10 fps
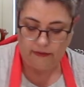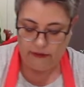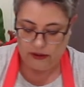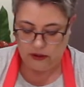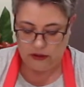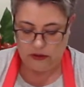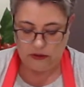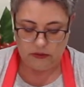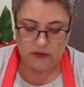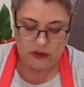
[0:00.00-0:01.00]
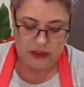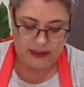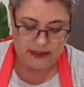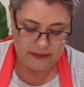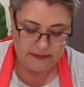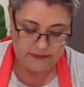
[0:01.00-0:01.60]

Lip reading: fresh green chilli.